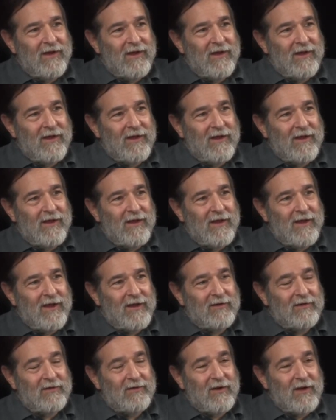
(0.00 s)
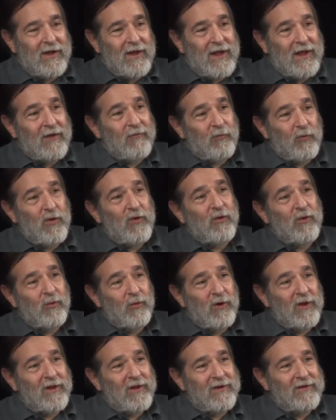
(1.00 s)
And if we were
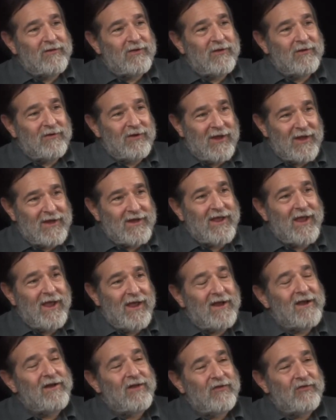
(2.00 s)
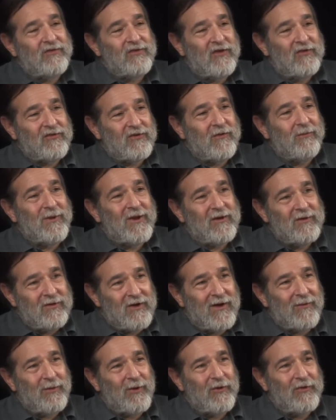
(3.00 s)
willing to take Canada's system and
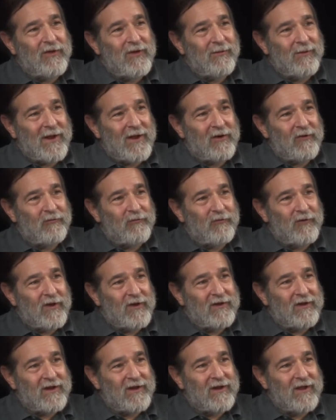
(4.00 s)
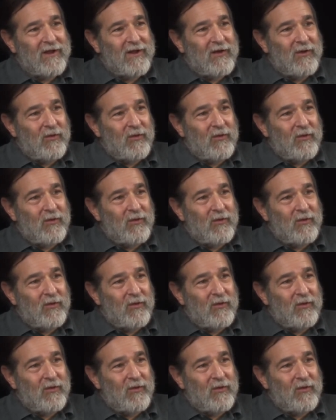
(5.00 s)
double the amount of funding,